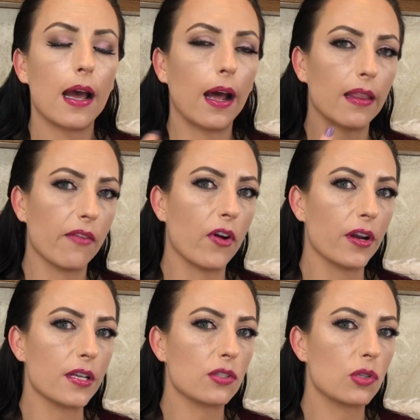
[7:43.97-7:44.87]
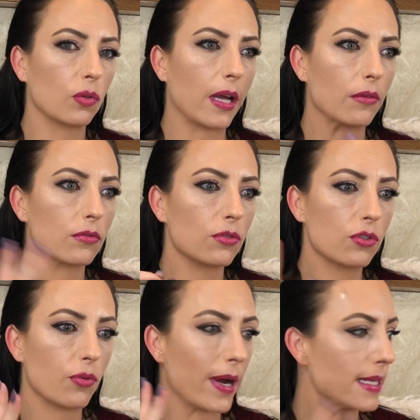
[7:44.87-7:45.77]
and they've already sold
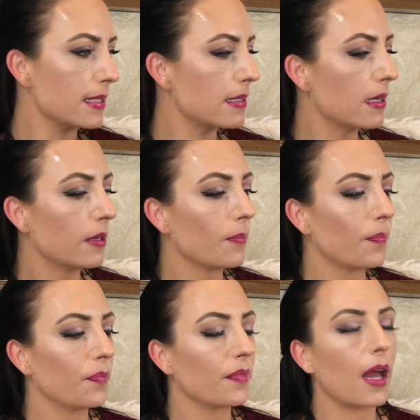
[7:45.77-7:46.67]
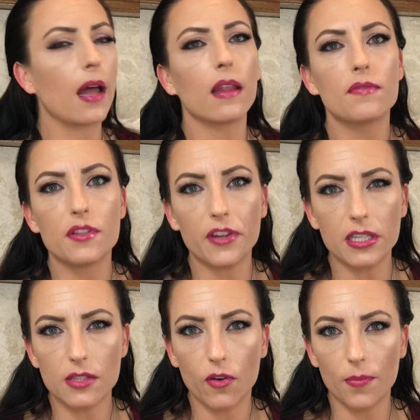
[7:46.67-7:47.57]
out twice. I love
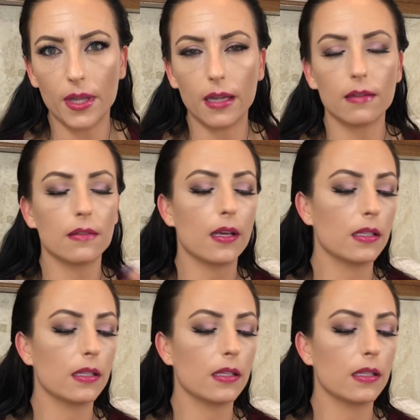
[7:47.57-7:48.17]
Davina's formula.